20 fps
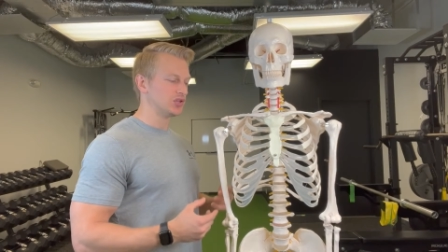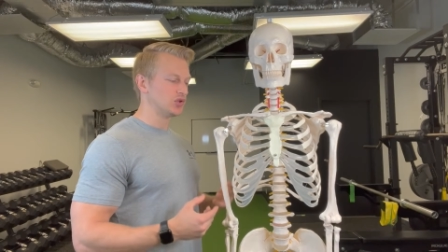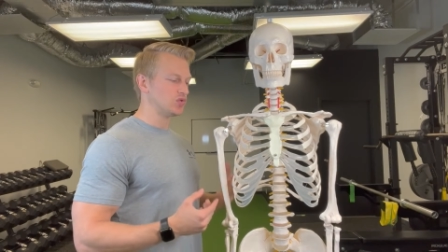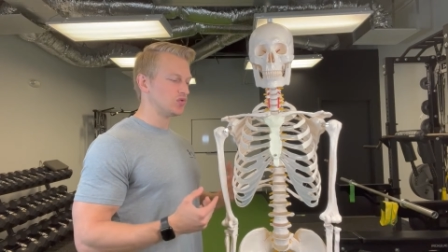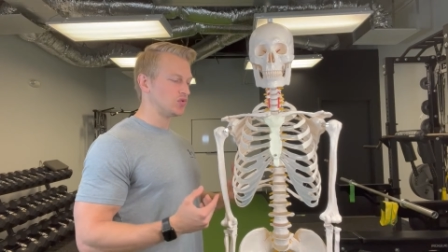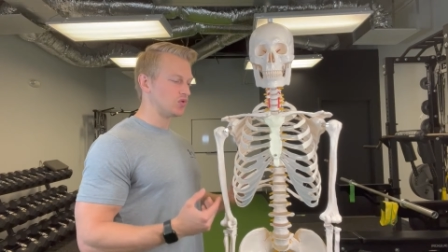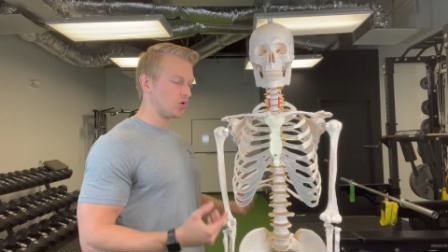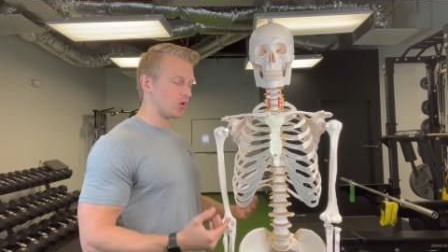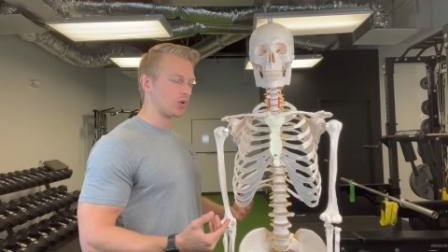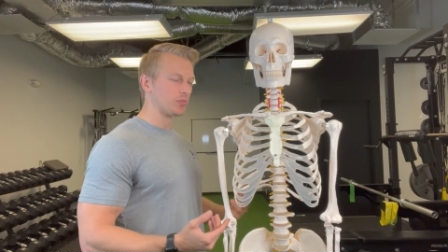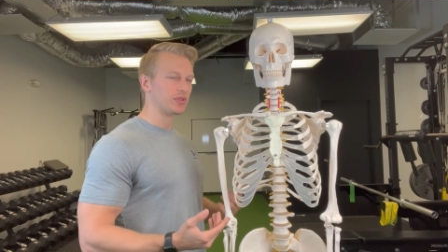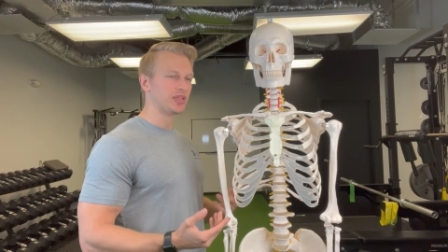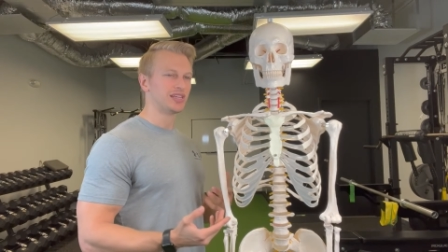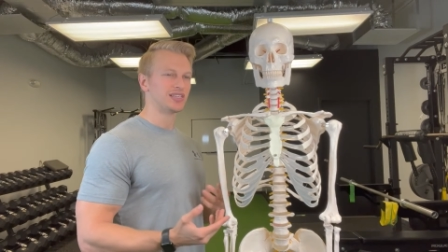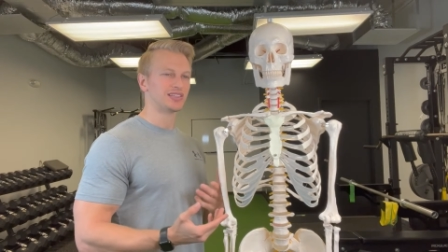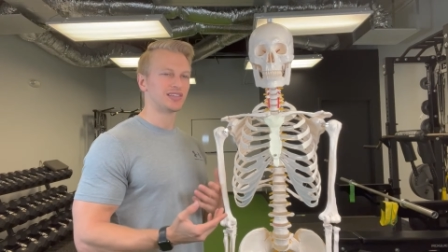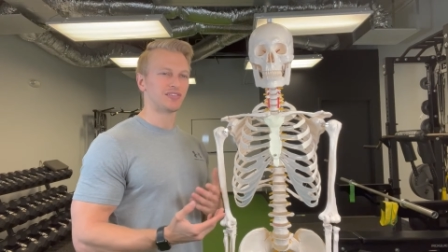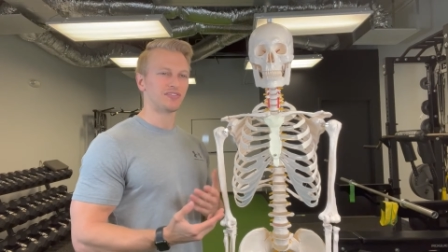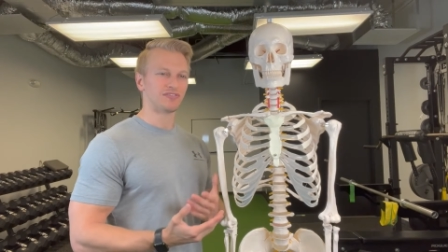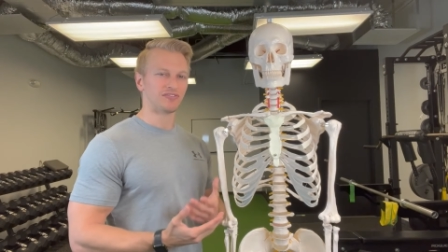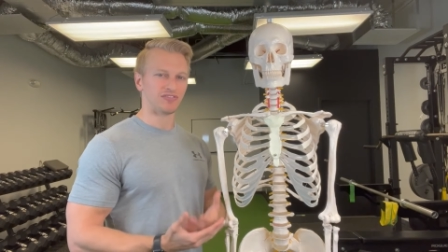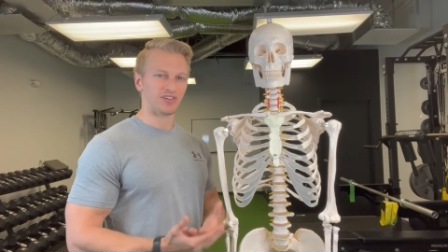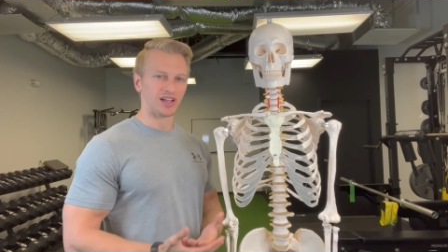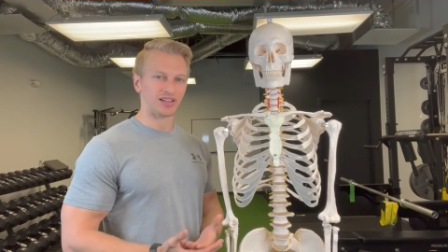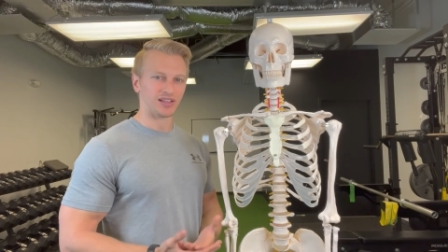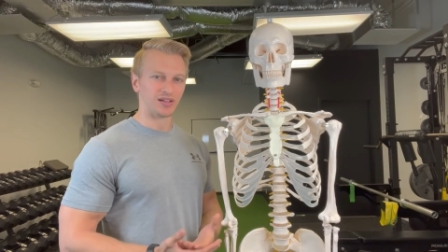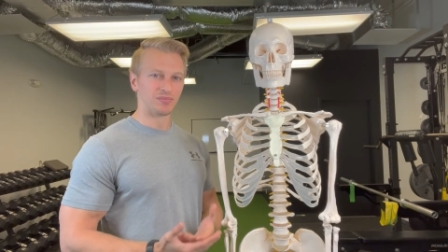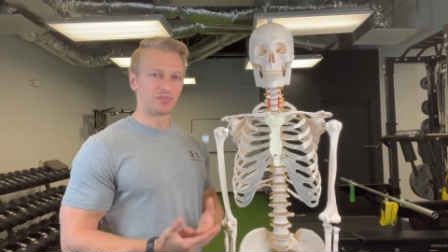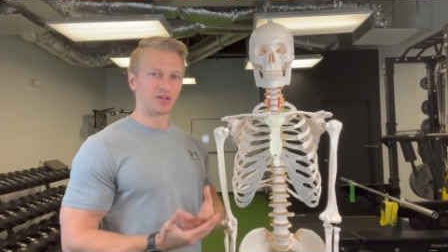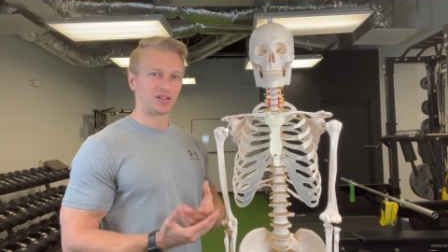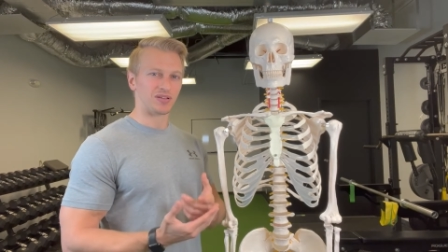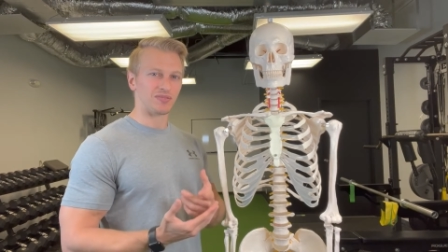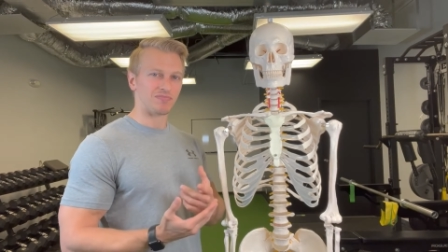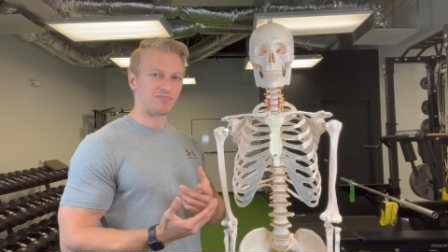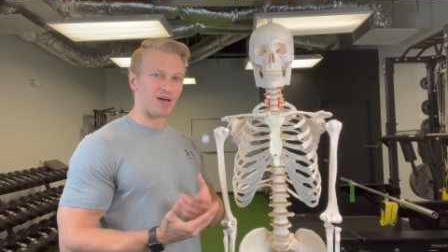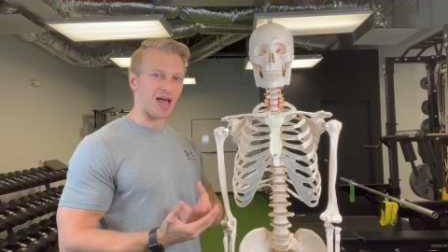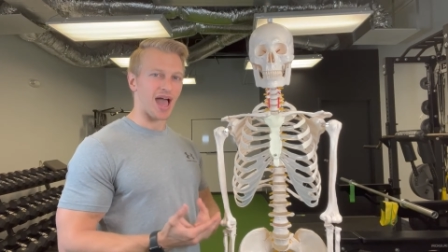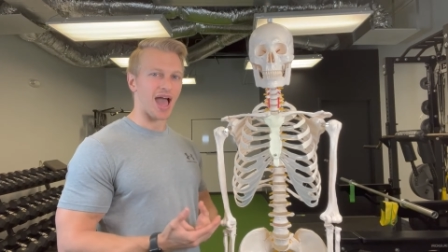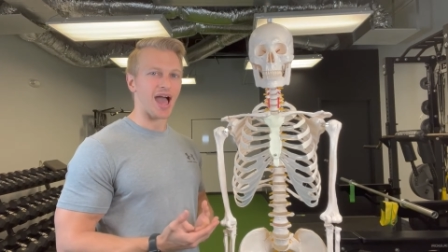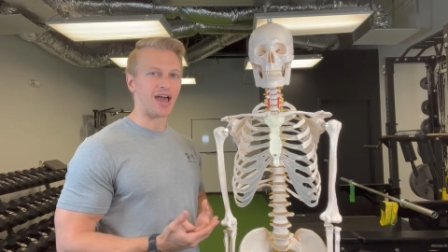you normally
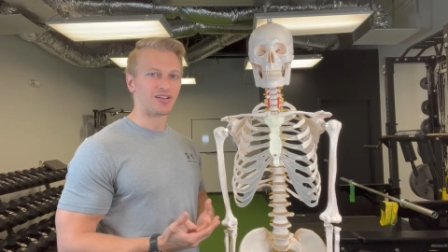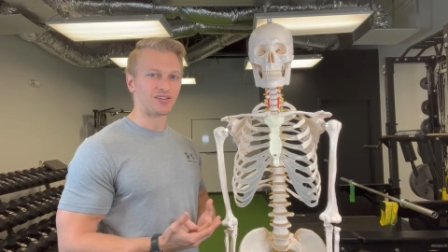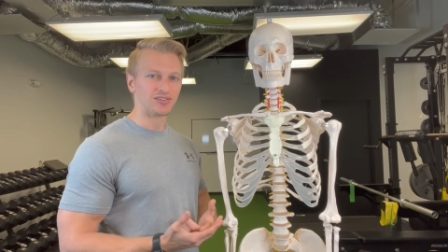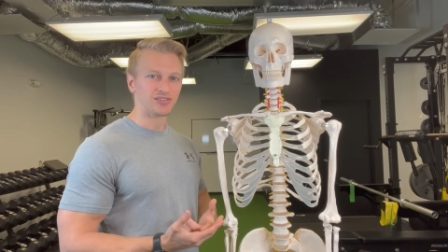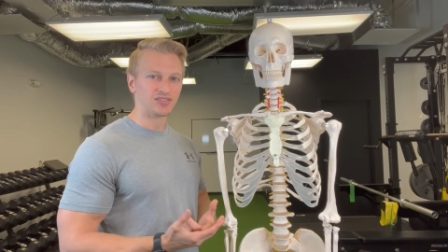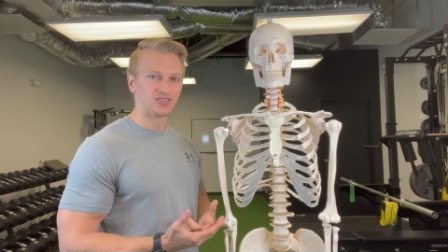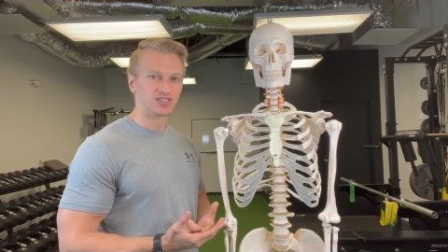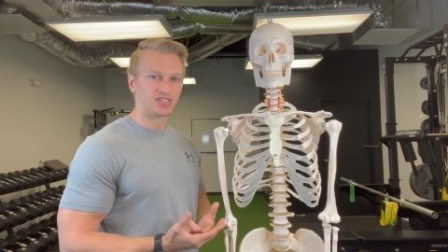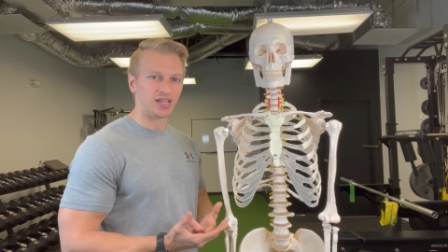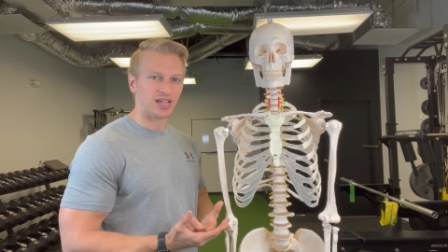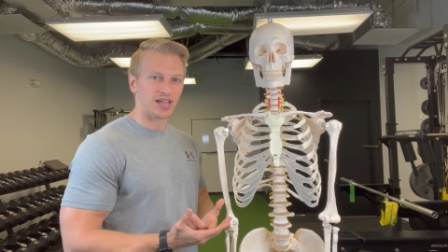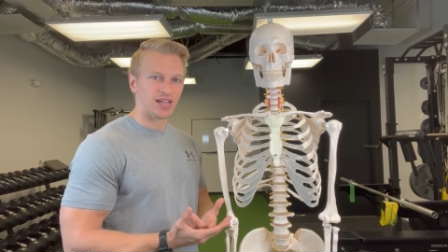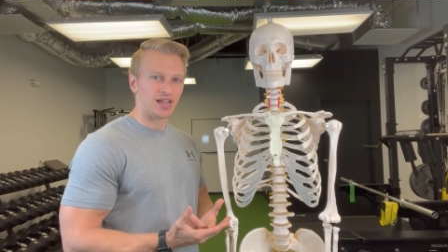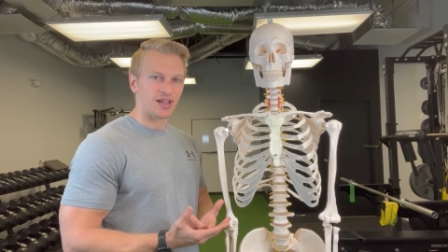develop patterns,